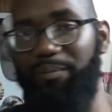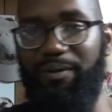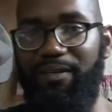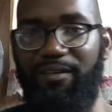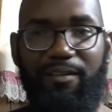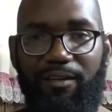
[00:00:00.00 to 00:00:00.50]

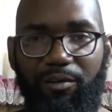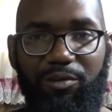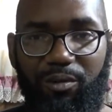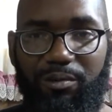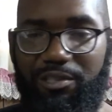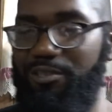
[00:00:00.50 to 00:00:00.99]
and, you know,
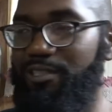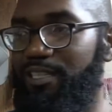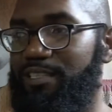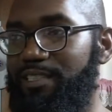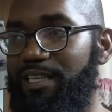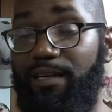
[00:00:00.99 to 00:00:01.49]
do what you
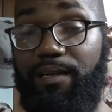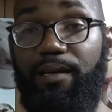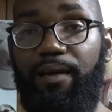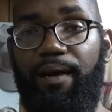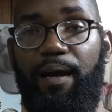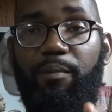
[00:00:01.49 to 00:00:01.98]
just did.
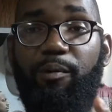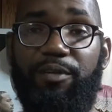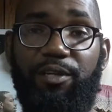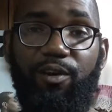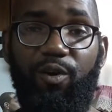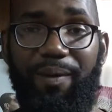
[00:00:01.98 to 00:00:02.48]
But when
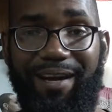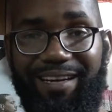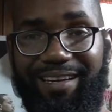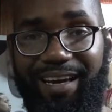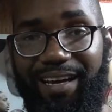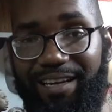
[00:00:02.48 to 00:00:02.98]
you go back
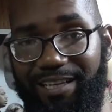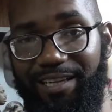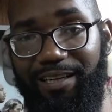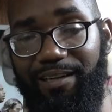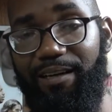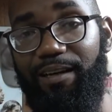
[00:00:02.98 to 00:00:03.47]
and edit
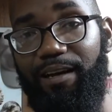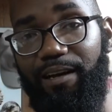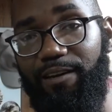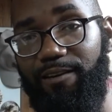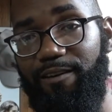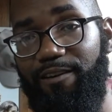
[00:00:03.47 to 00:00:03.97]
it,
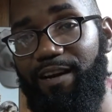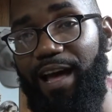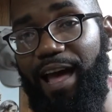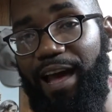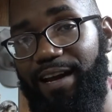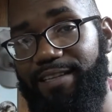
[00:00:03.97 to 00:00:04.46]
you're going
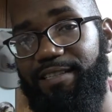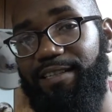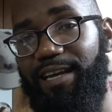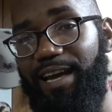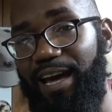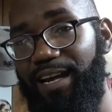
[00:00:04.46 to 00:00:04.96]
to
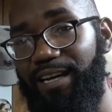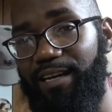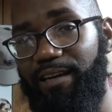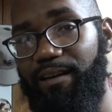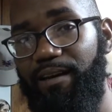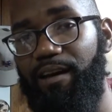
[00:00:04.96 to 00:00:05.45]
actually edit it